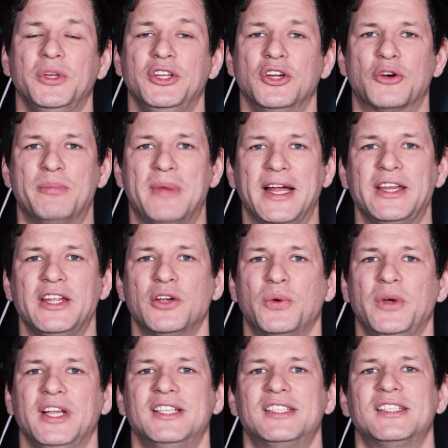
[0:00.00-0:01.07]
with your mining
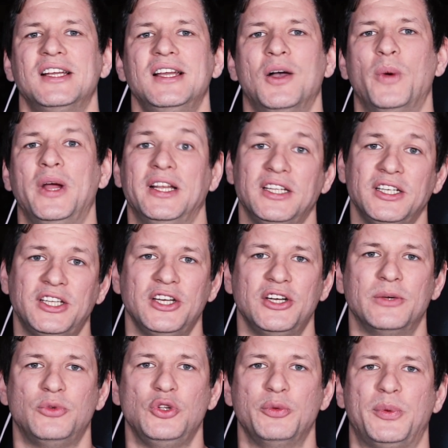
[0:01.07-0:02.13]
rigs when
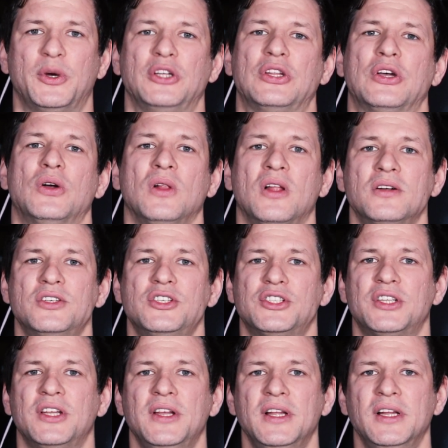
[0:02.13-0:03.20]
Ethereum 2.0
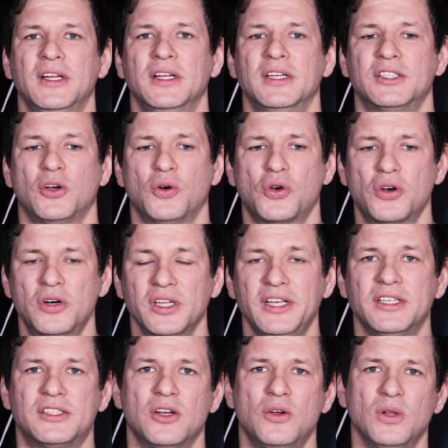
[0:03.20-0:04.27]
launches. So currently
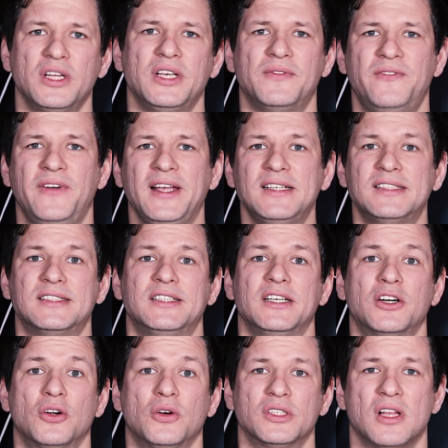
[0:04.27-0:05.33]
it's only phase
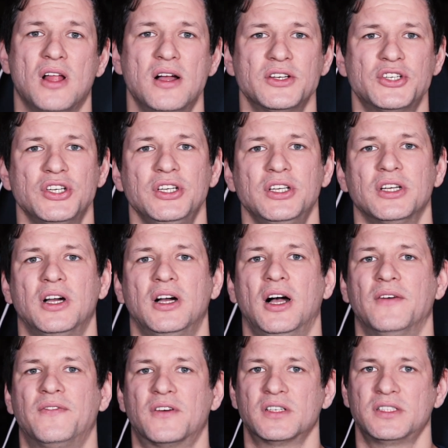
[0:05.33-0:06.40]
zero is launching
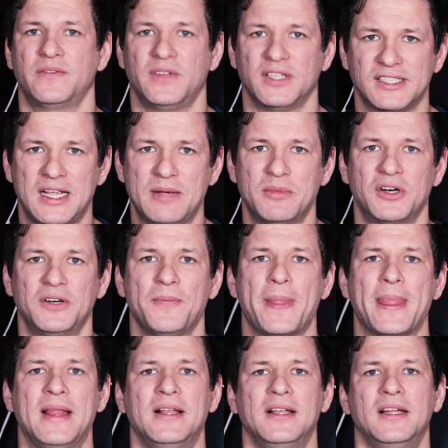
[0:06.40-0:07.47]
on uh, 1st of December.
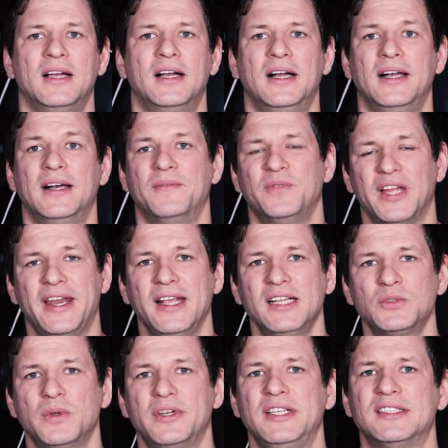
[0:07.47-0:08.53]
Uh, the
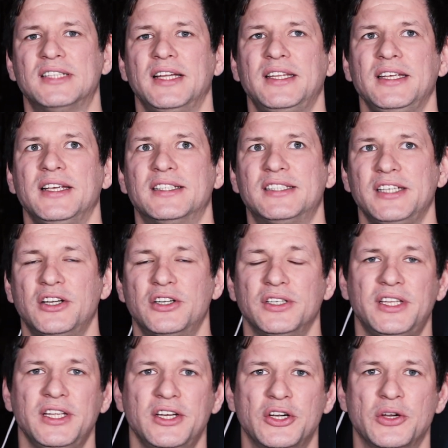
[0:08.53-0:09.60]
next one is I think it's here
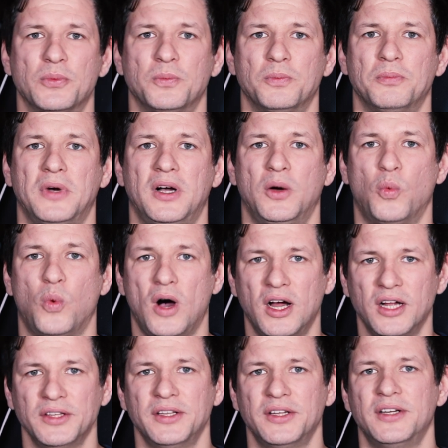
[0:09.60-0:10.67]
Ethereum
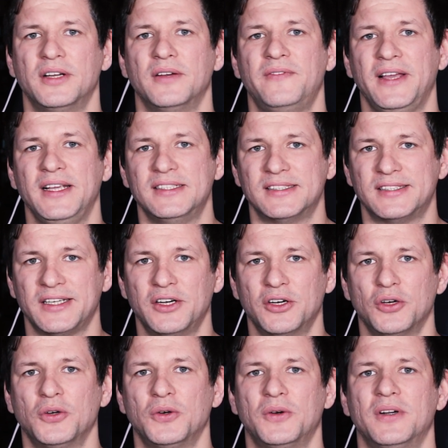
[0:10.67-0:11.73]
1 phase
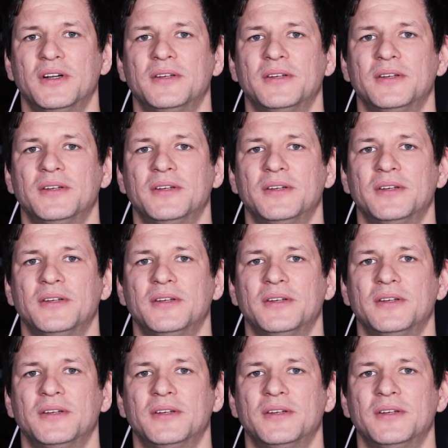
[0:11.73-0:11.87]
zero,